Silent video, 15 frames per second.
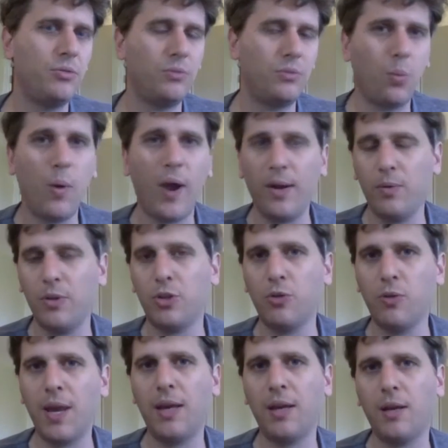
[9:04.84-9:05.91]
when it was
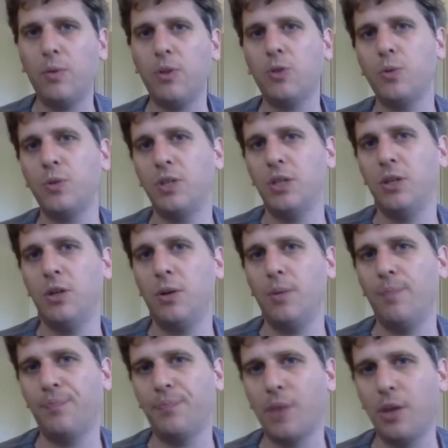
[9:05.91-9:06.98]
created, which was in the,
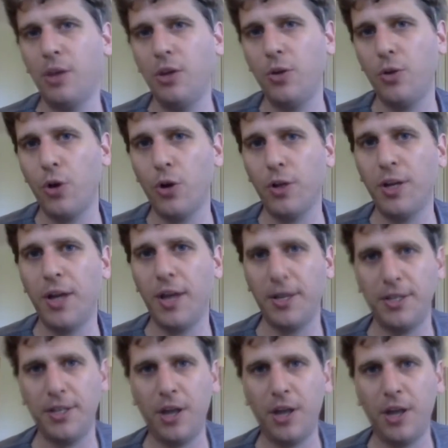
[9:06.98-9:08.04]
you know, the early
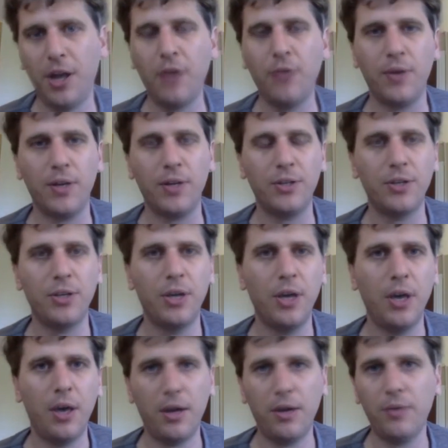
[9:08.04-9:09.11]
nineteen hundreds,
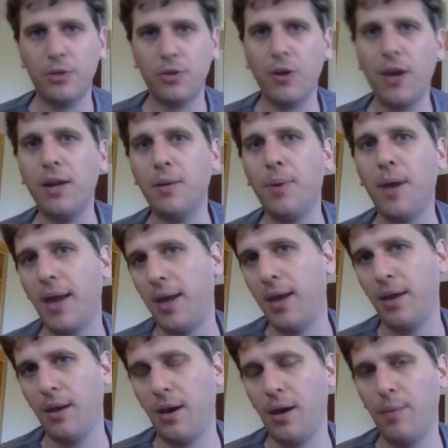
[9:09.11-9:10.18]
and it was created by
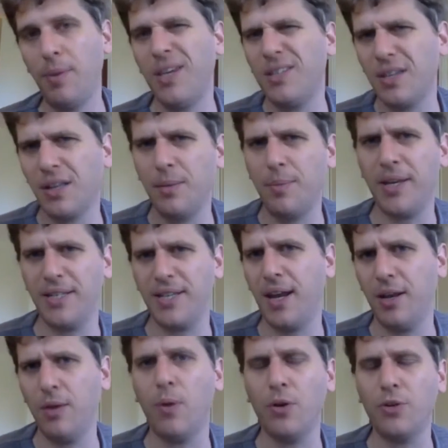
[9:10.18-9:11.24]
uh, basically by
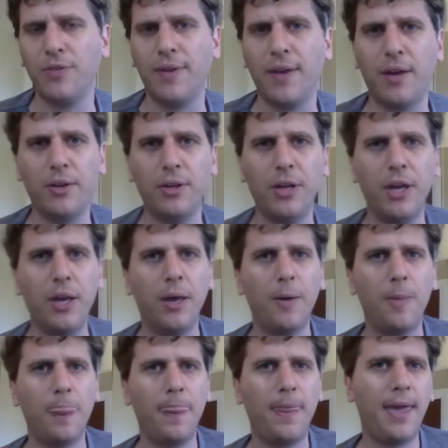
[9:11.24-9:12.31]
Teddy Roosevelt.
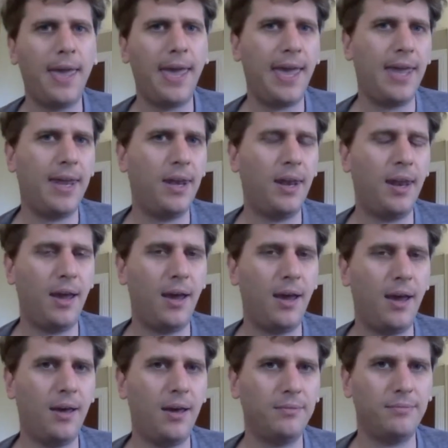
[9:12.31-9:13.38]
And
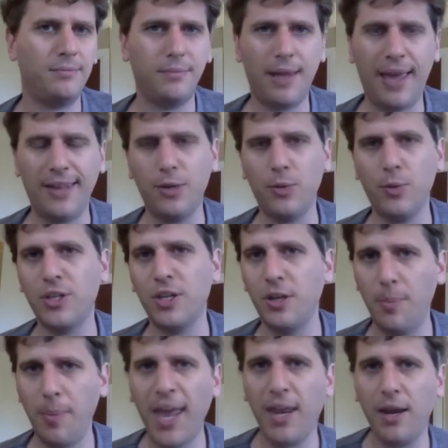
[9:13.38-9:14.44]
uh, and there was a
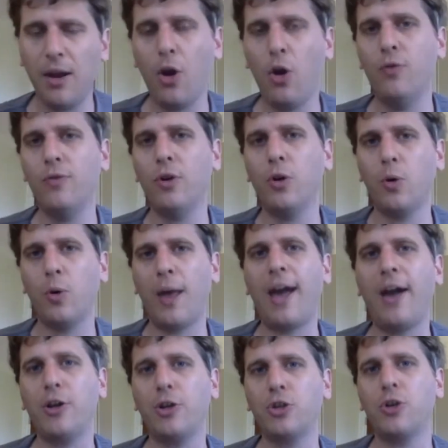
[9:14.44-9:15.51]
debate over
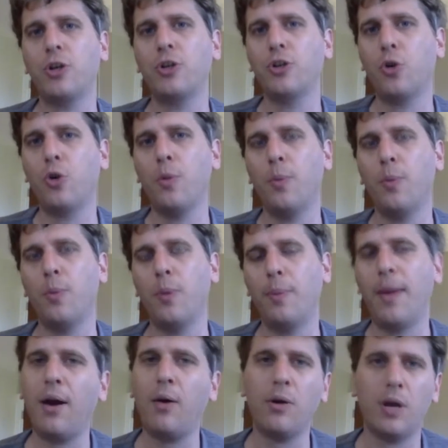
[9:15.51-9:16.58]
how to structure corporate
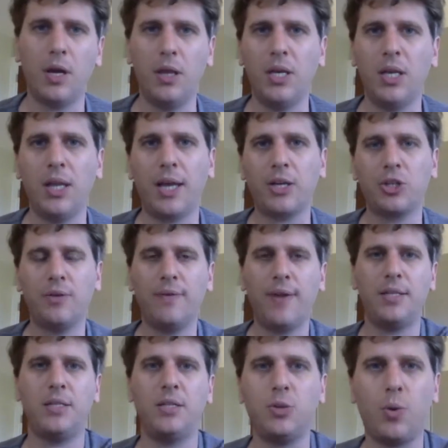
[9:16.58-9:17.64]
power in the election of
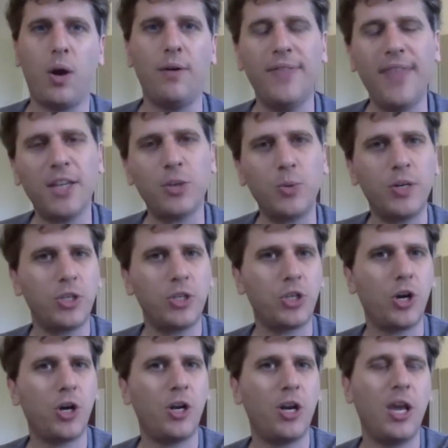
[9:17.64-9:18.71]
nineteen twelve, and that's when it
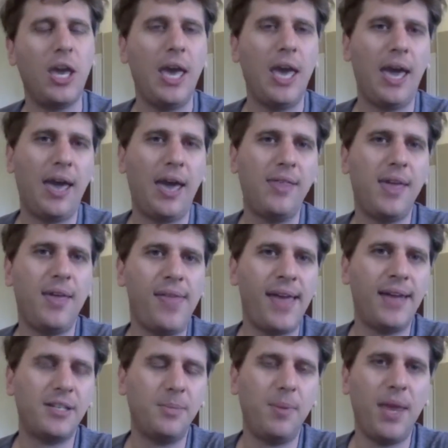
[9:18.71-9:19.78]
started. And then that
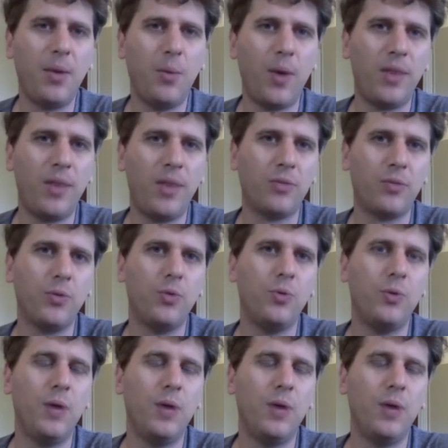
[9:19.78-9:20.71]
debate went through